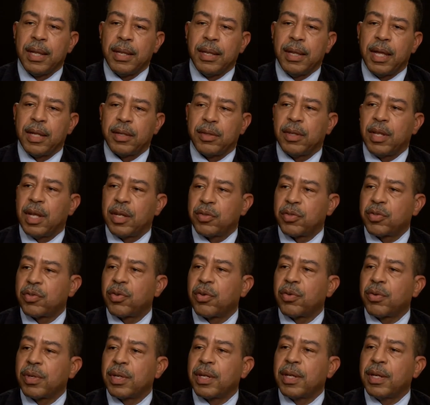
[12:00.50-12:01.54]
that
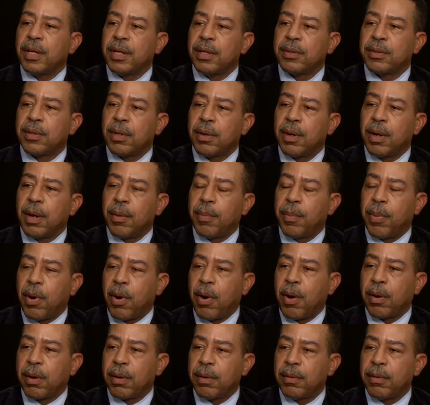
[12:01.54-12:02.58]
certainly is a
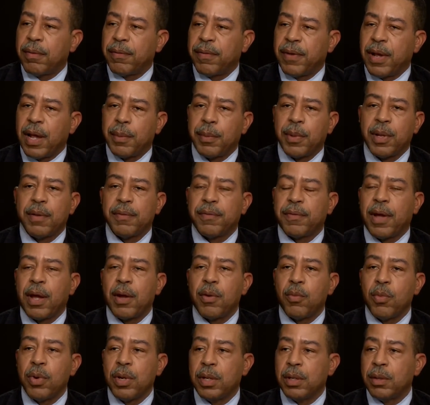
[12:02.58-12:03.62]
part of the family. In
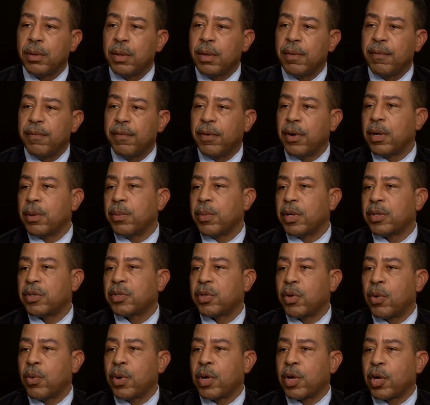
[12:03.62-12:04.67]
fact, we very much
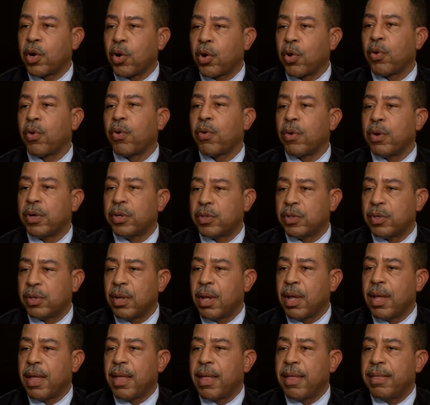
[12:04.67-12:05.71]
so encourage
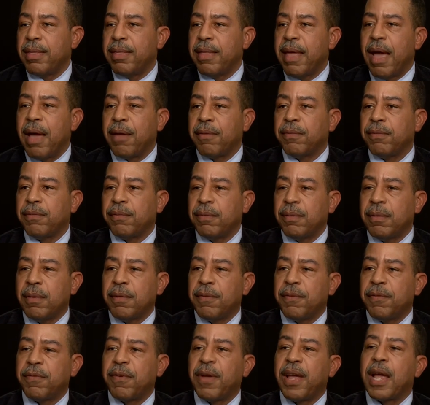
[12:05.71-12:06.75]
that
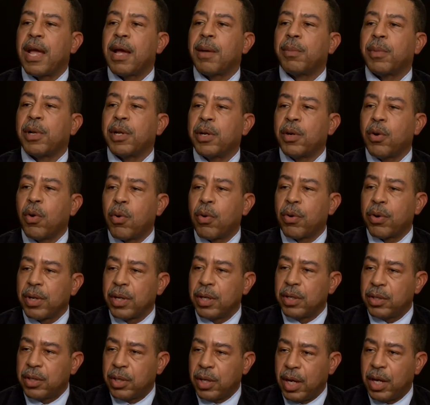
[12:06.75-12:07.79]
family
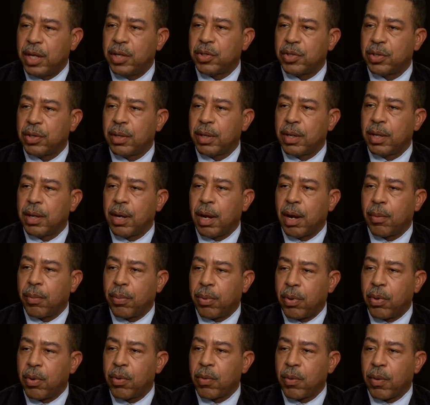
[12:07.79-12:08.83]
orientation in our
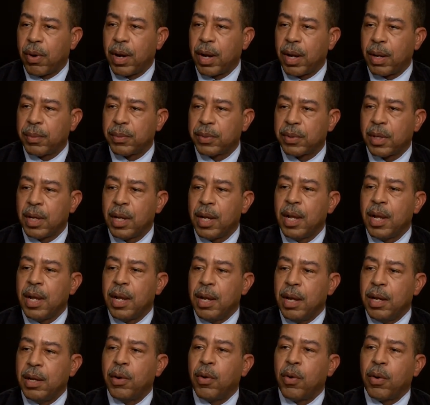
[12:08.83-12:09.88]
programs
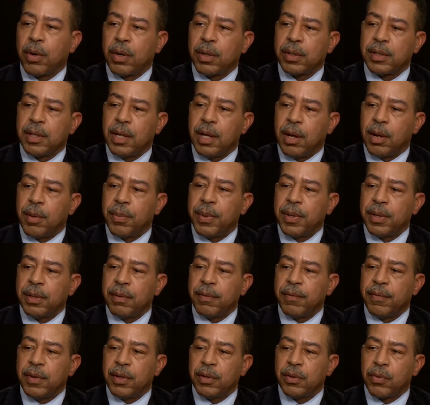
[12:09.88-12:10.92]
in order to help
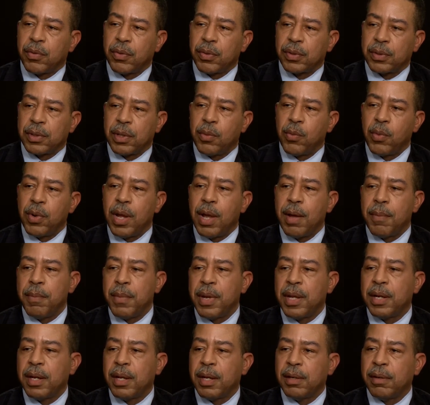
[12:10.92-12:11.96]
individuals. And we have
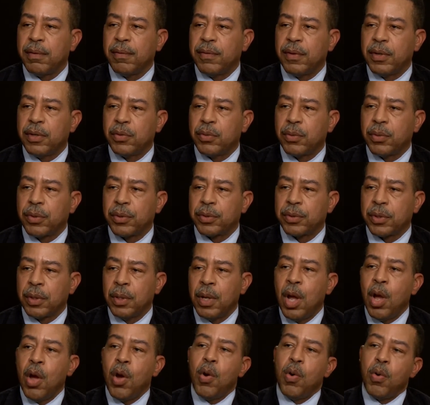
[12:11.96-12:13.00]
many individuals
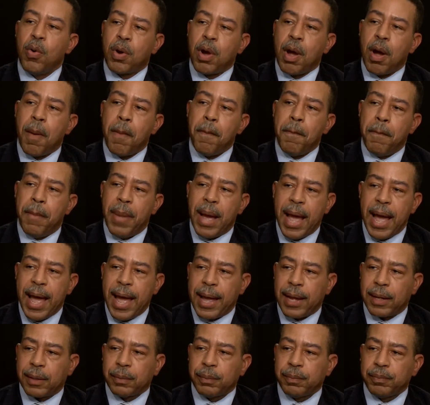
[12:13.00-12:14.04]
who come
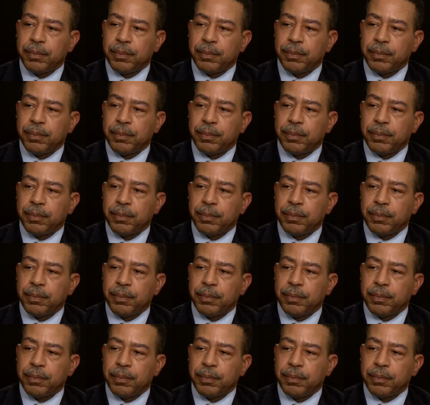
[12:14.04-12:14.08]
back